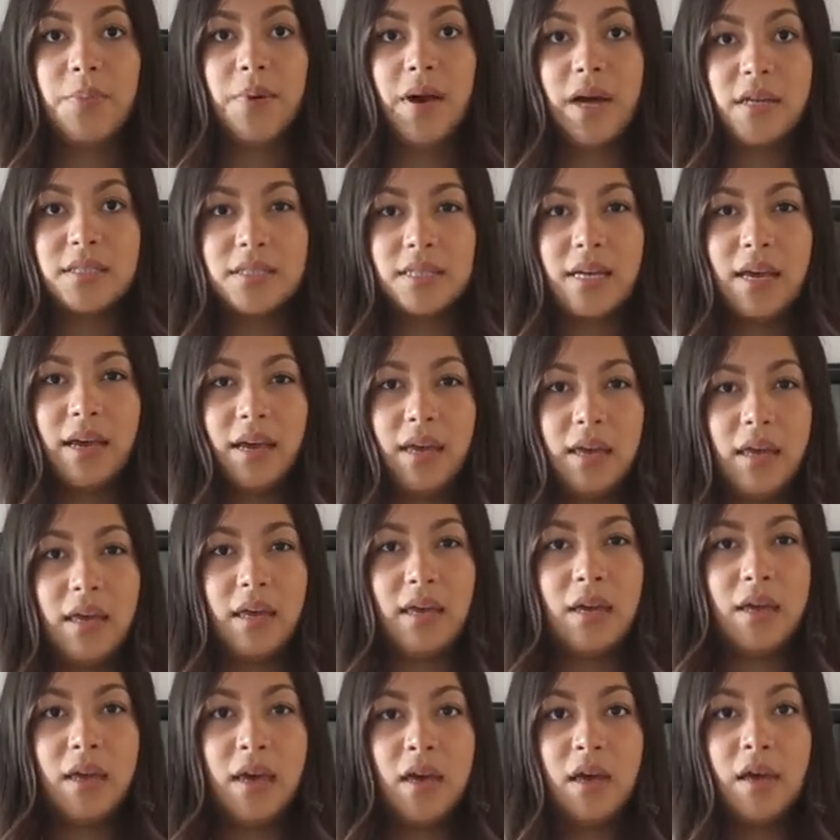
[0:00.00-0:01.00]
but
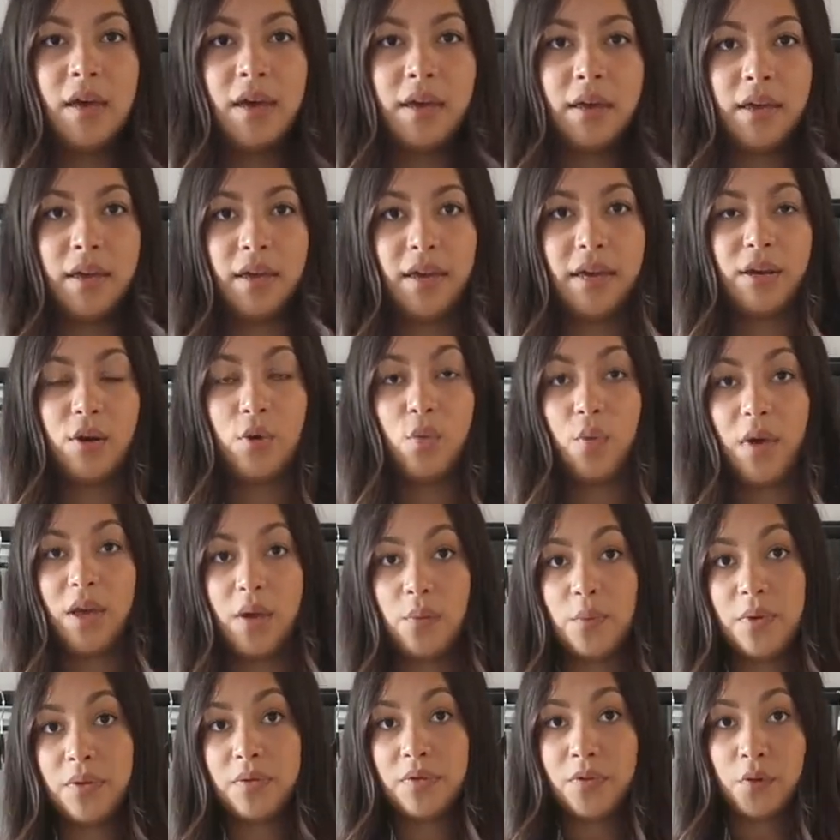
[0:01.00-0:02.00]
I can get
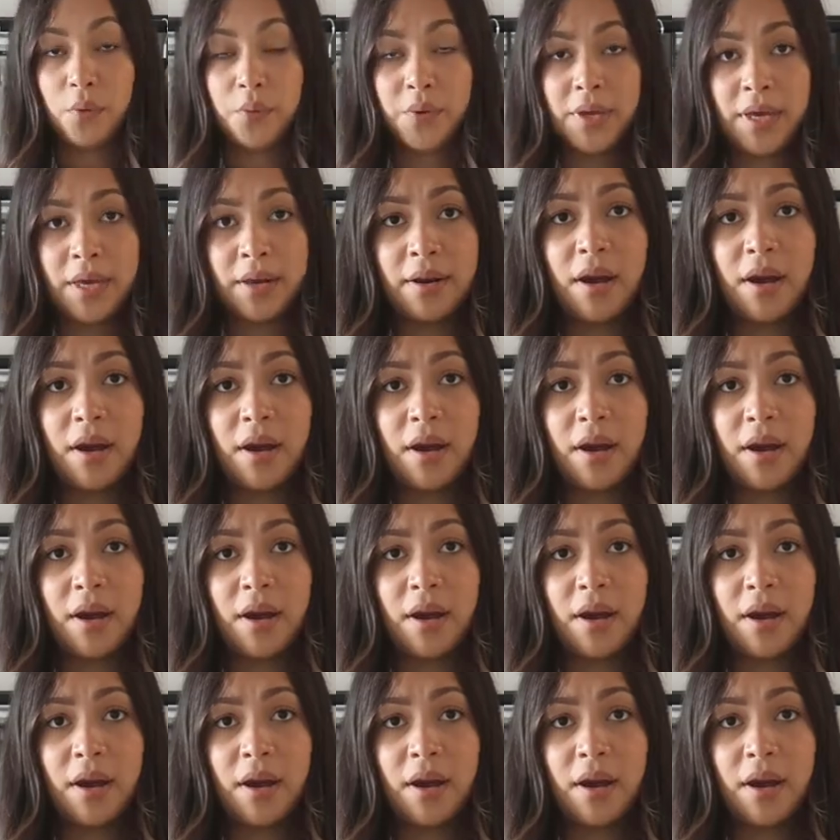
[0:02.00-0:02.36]
away with doing